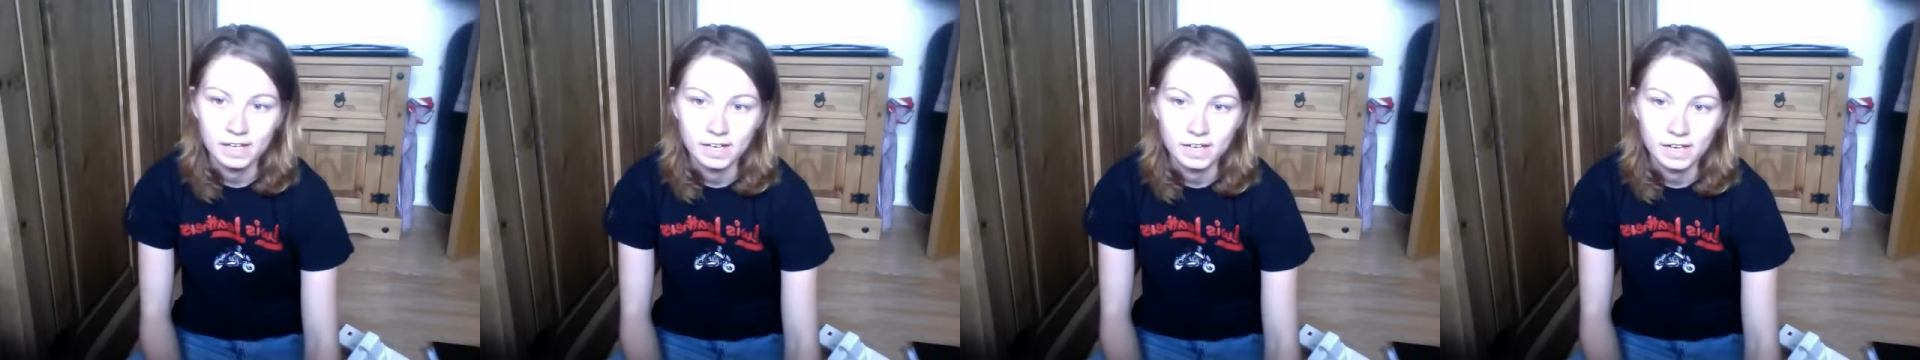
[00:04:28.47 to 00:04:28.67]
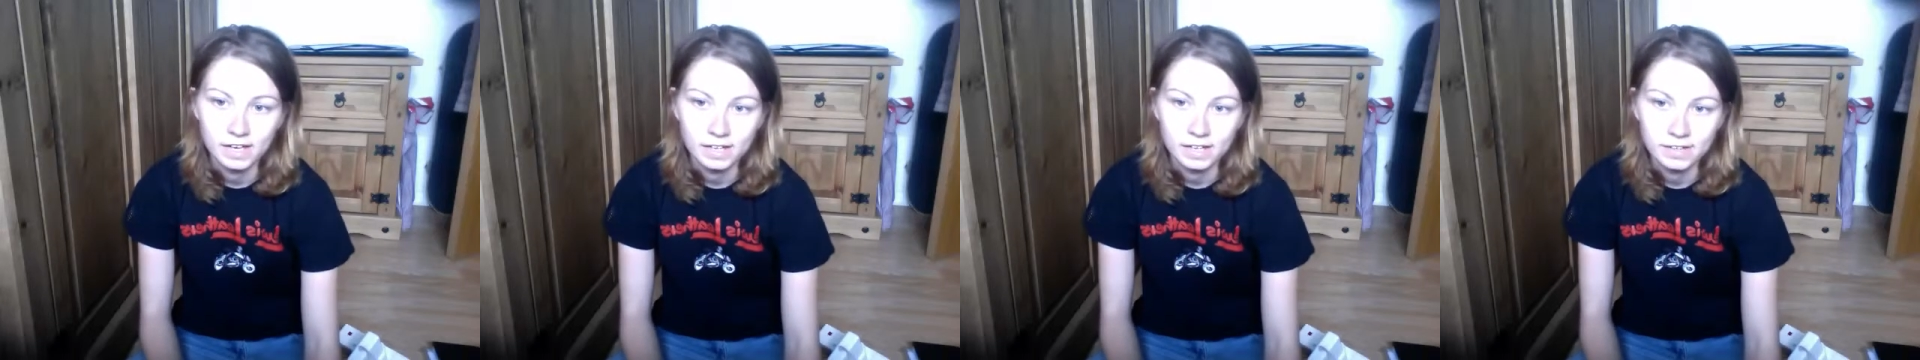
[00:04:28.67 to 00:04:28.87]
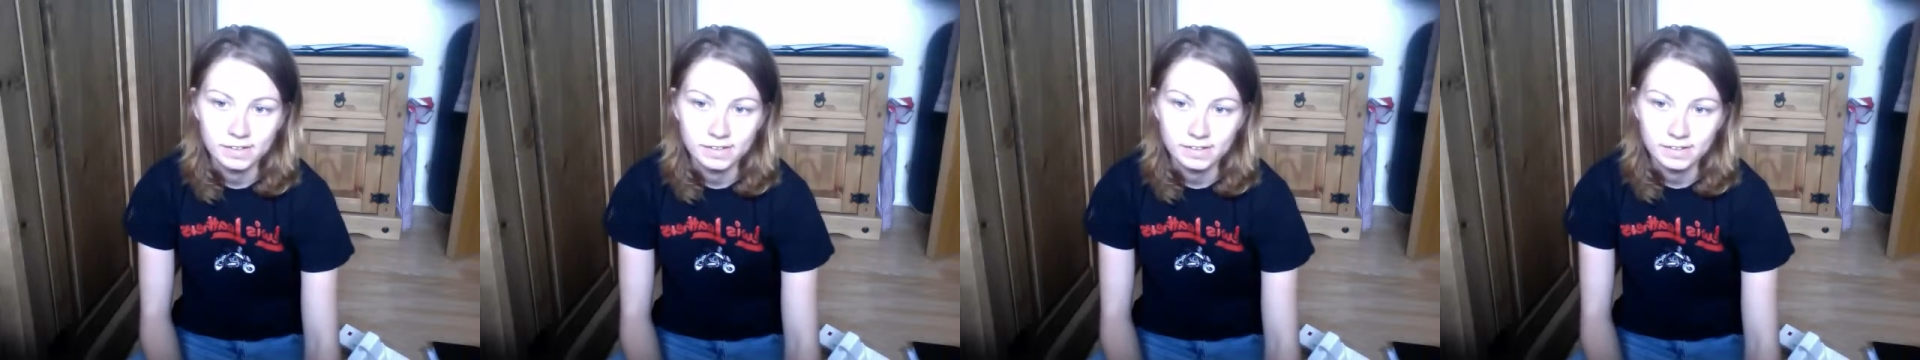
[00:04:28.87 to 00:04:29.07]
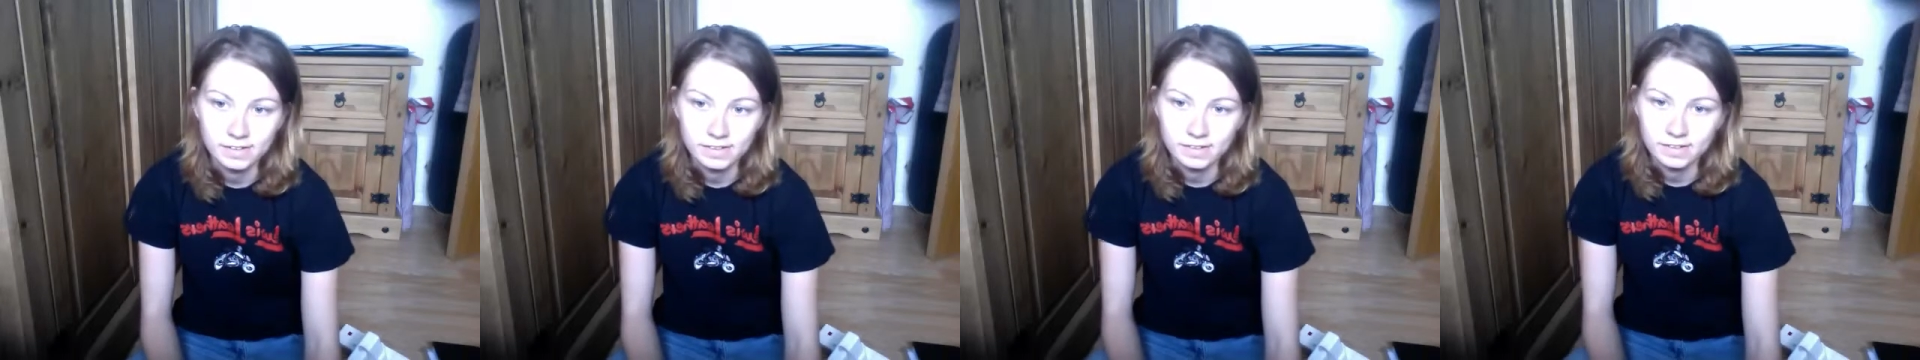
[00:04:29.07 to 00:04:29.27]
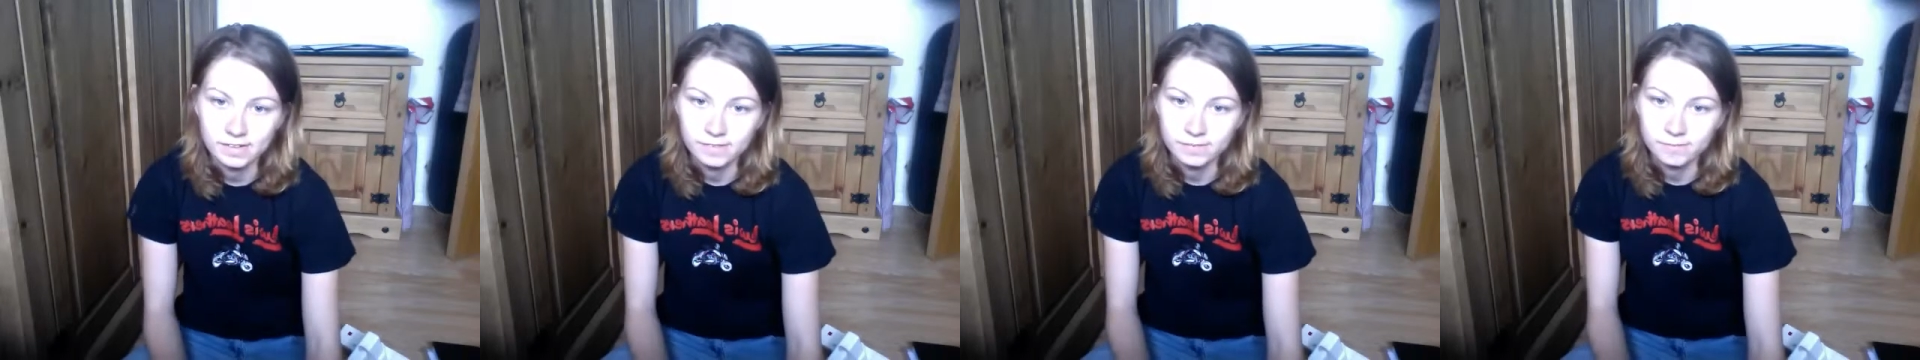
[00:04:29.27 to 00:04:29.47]
And
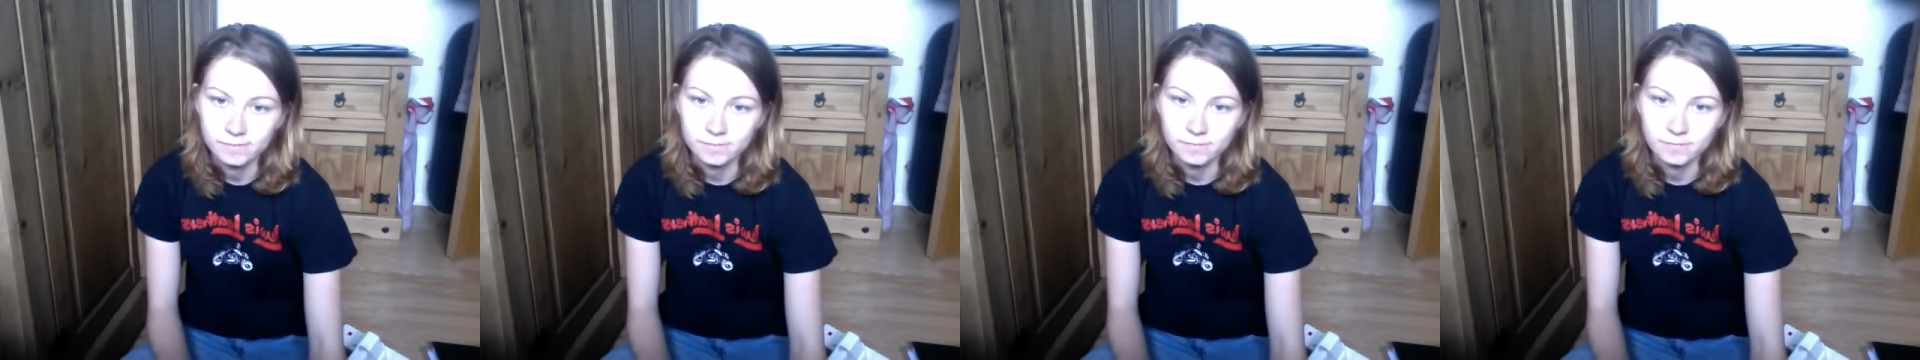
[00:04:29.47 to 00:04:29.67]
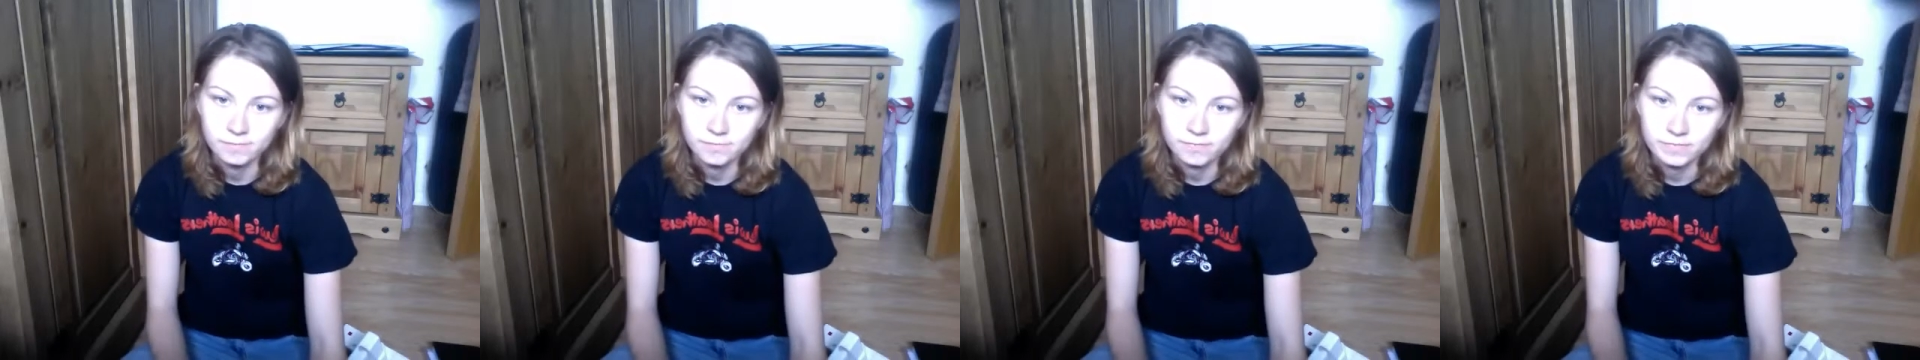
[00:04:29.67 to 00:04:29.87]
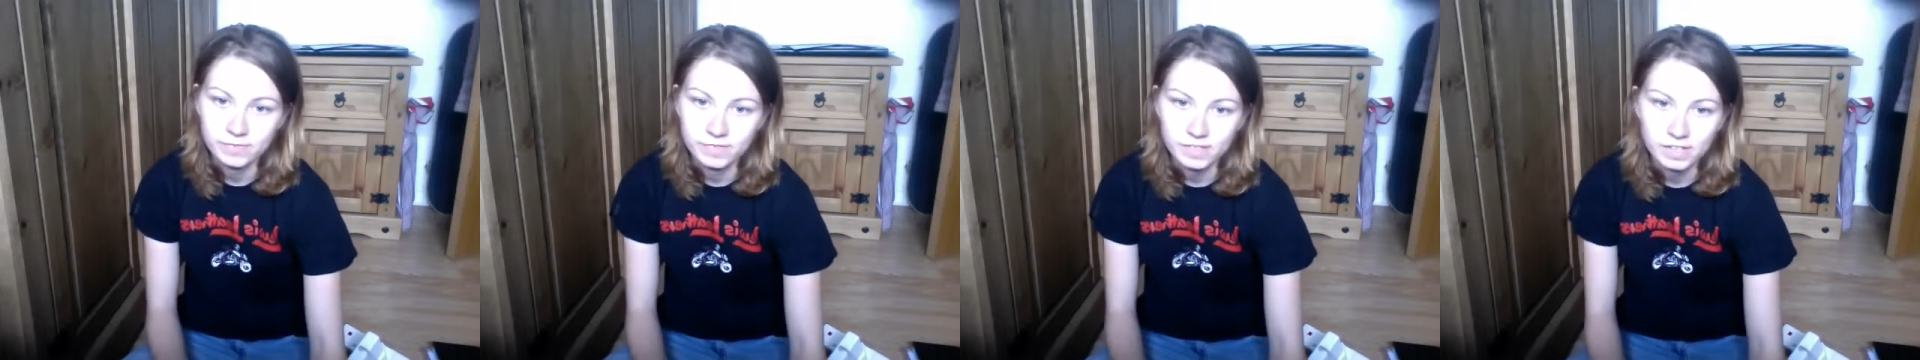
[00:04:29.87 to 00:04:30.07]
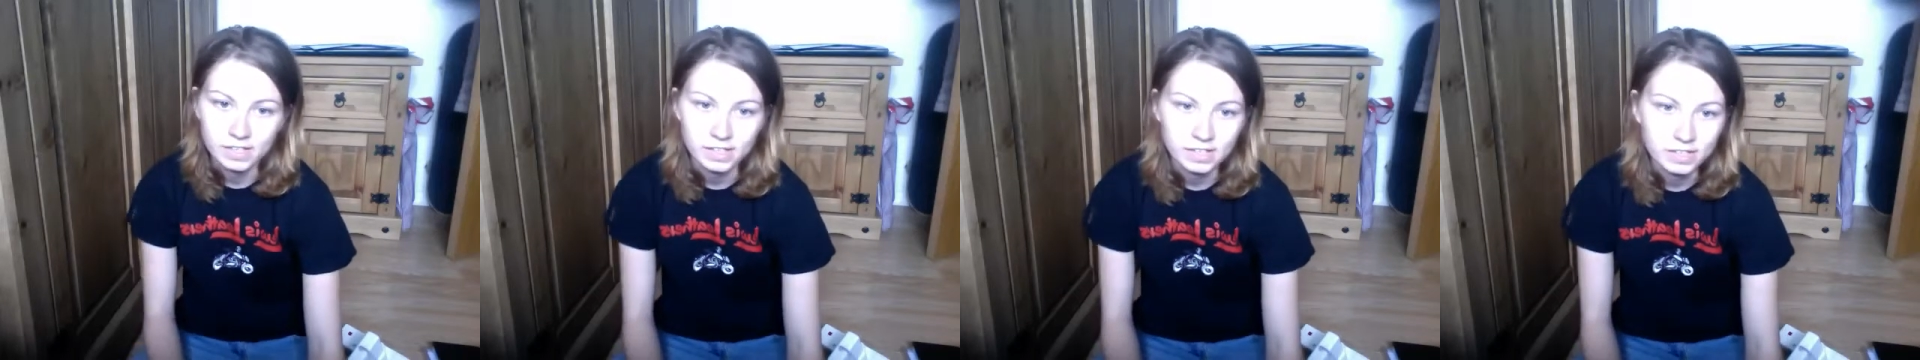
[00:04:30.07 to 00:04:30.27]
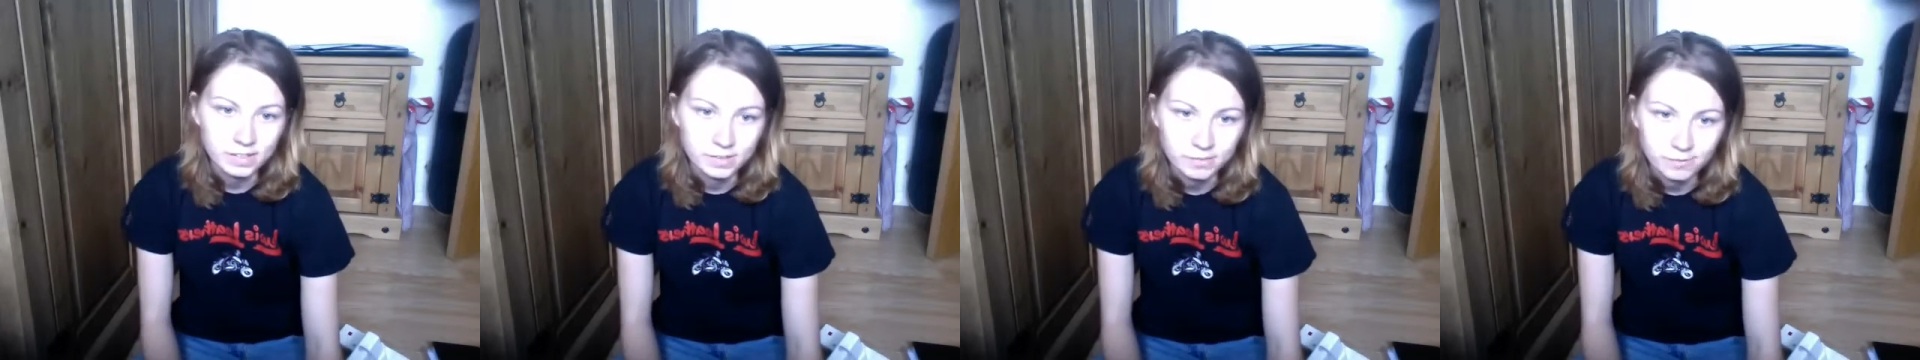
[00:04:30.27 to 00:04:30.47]
he